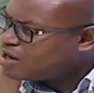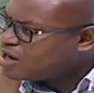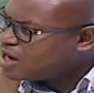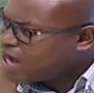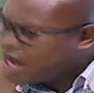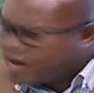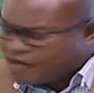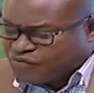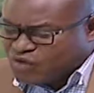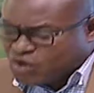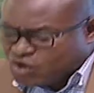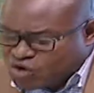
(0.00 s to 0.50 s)

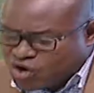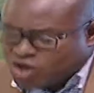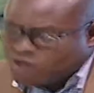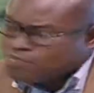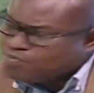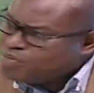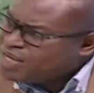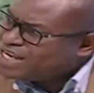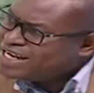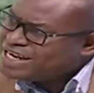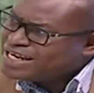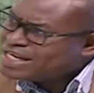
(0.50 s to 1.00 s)
have you
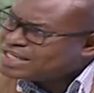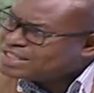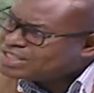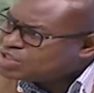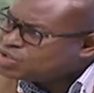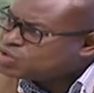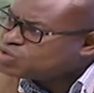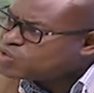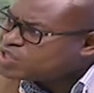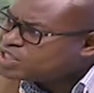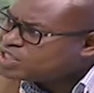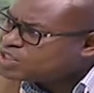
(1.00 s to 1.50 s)
not been in a
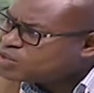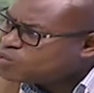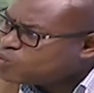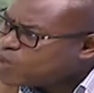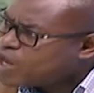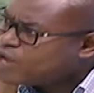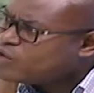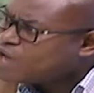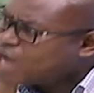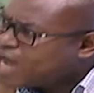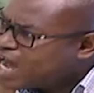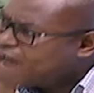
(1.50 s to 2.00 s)
situation
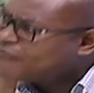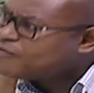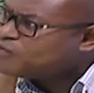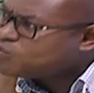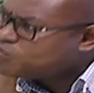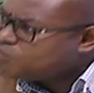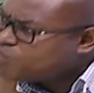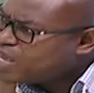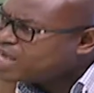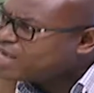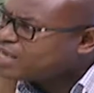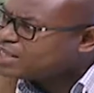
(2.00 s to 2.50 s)
where you have to
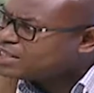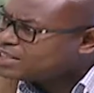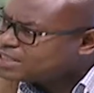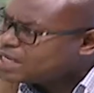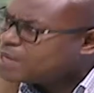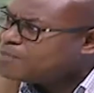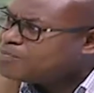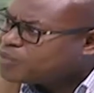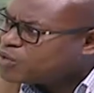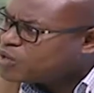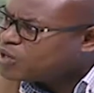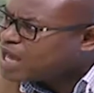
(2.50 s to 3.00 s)
make
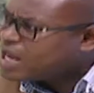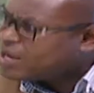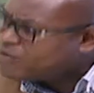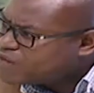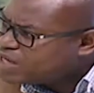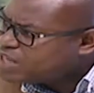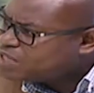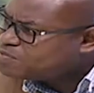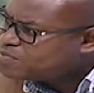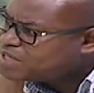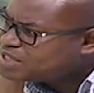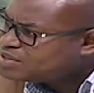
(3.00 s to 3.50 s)
temporal
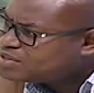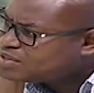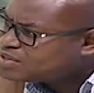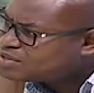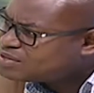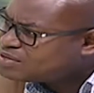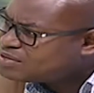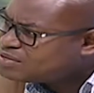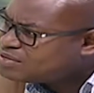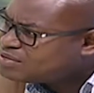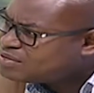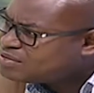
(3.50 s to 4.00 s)
arrangements,
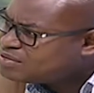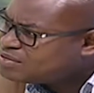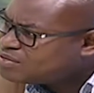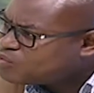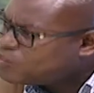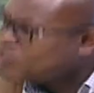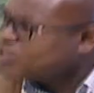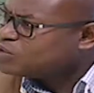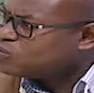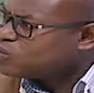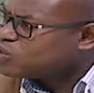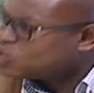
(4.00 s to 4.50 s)
mm.
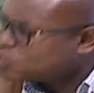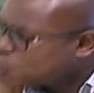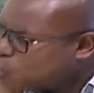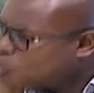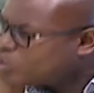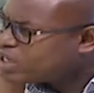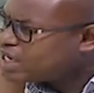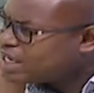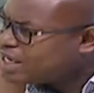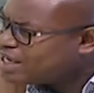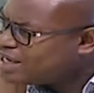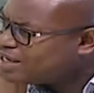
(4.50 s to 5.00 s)
which was
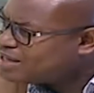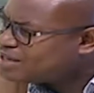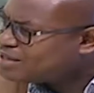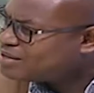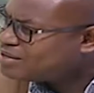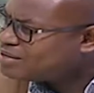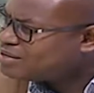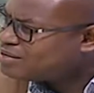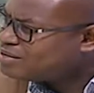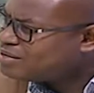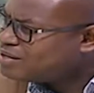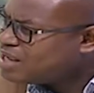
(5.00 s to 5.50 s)
okay?
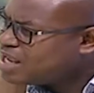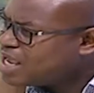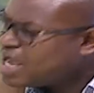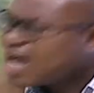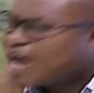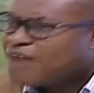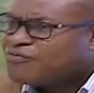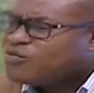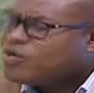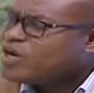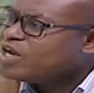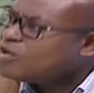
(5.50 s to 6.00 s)
okay?
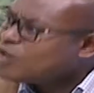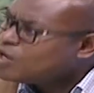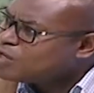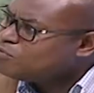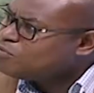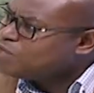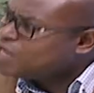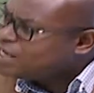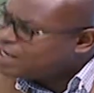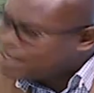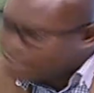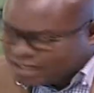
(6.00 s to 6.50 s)
Have we
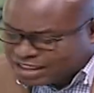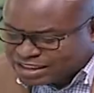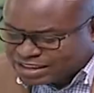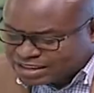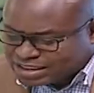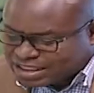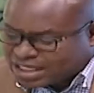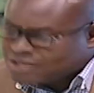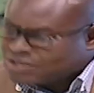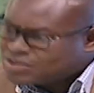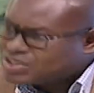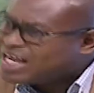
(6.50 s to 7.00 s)
not been in this
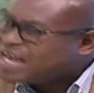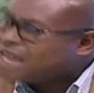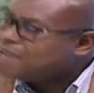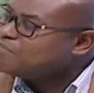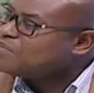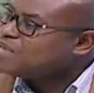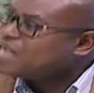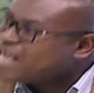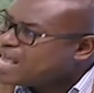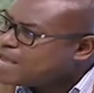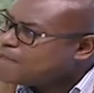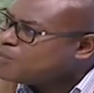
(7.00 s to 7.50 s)
country and
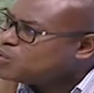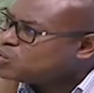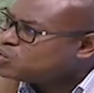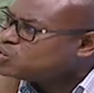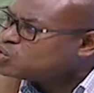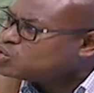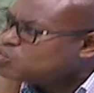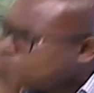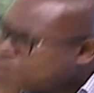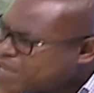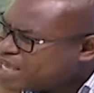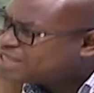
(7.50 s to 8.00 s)
be able
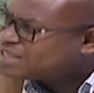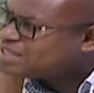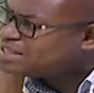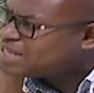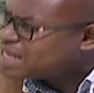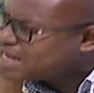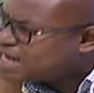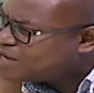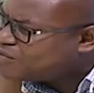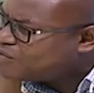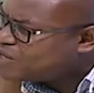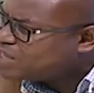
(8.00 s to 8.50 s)
to make
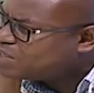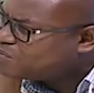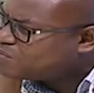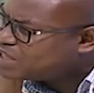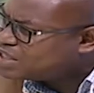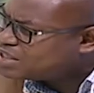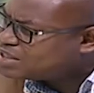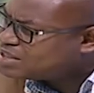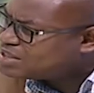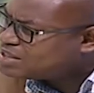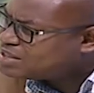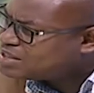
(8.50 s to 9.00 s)
that
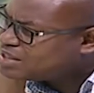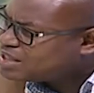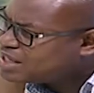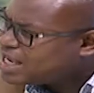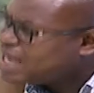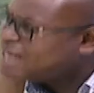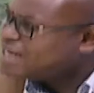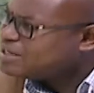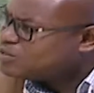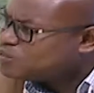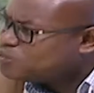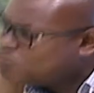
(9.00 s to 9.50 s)
arrangement? Mm.
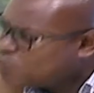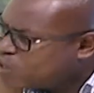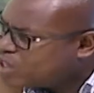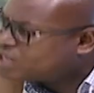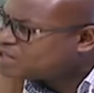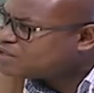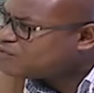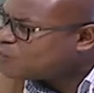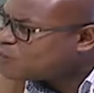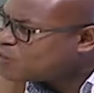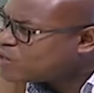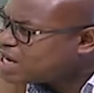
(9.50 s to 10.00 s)
And it
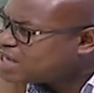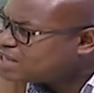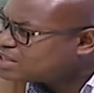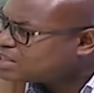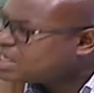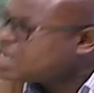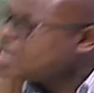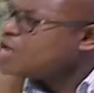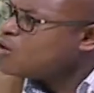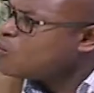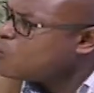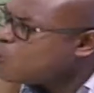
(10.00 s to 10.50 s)
worked for us?
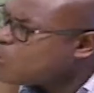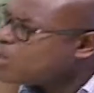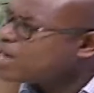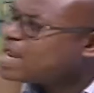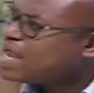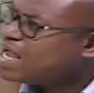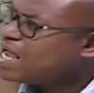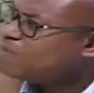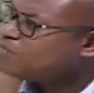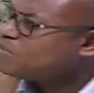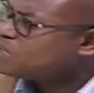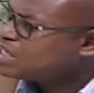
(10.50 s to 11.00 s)
What
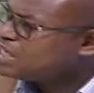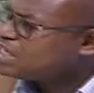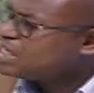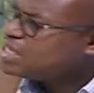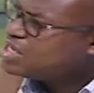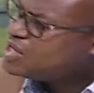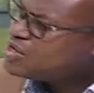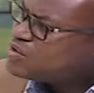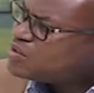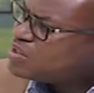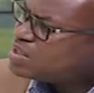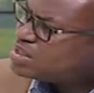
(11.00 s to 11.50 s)
I am
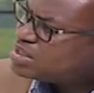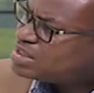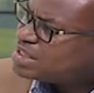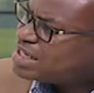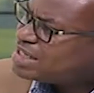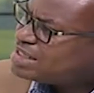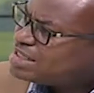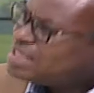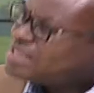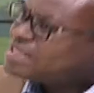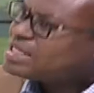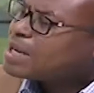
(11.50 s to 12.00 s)
telling you is
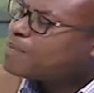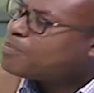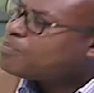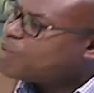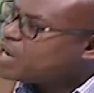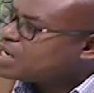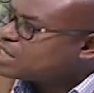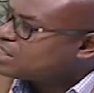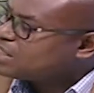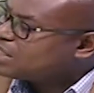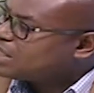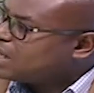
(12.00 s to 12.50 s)
that these are
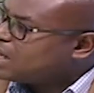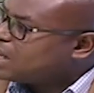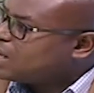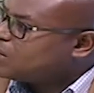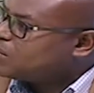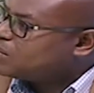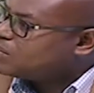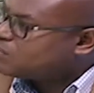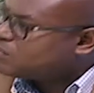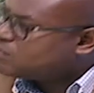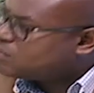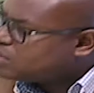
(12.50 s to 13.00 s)

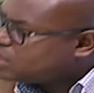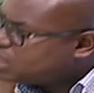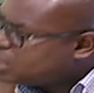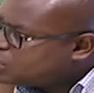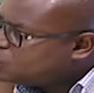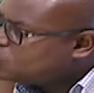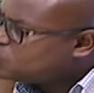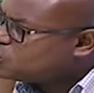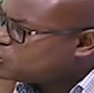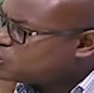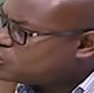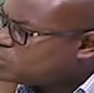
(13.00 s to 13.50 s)
practical
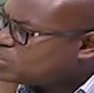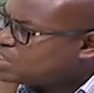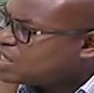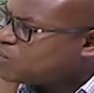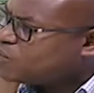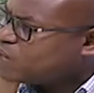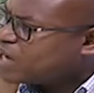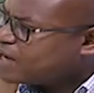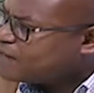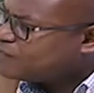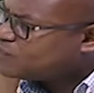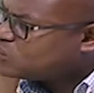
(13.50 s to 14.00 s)
issues that
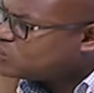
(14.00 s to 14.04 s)
we have